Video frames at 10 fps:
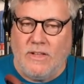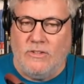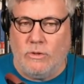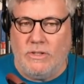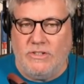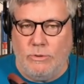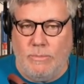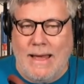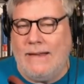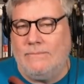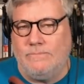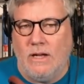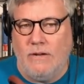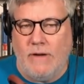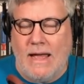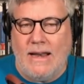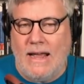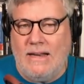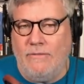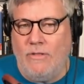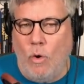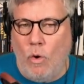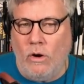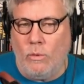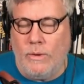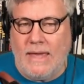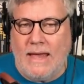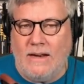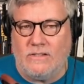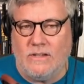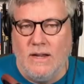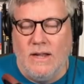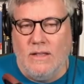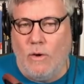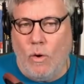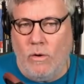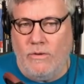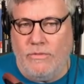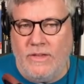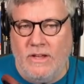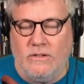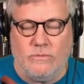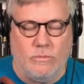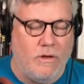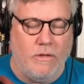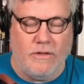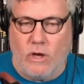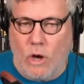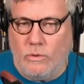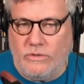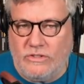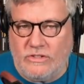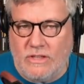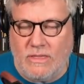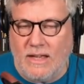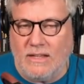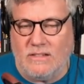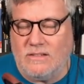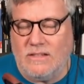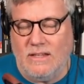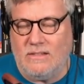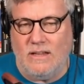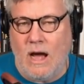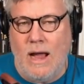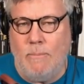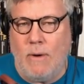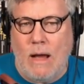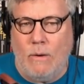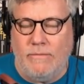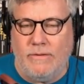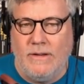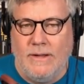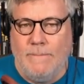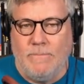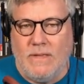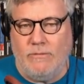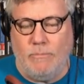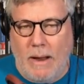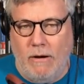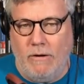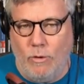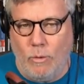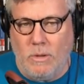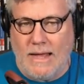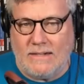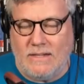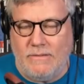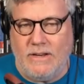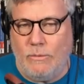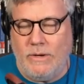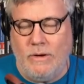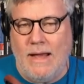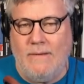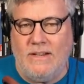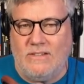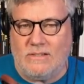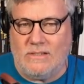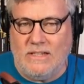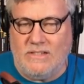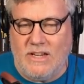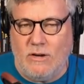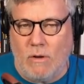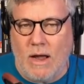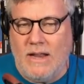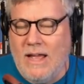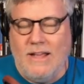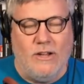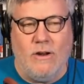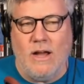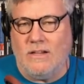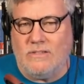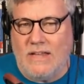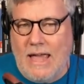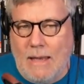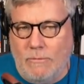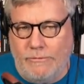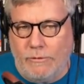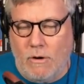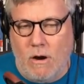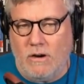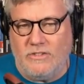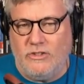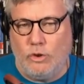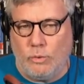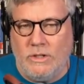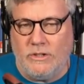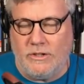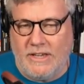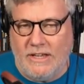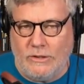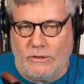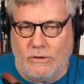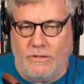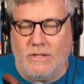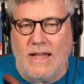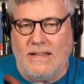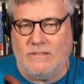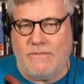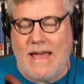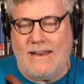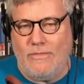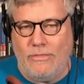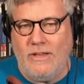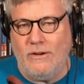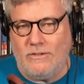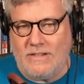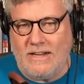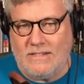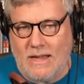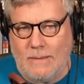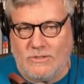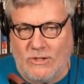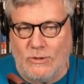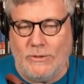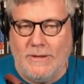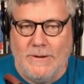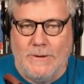it's really too bad. And, and even the horror we get is the horror in theaters with all the ghosts and things. It's it's highbrow. Even even paranormal activity. We don't have any sleazy grind. You're not going to see Abel Ferrara's Driller Killer or the likes of that in theaters anytime soon.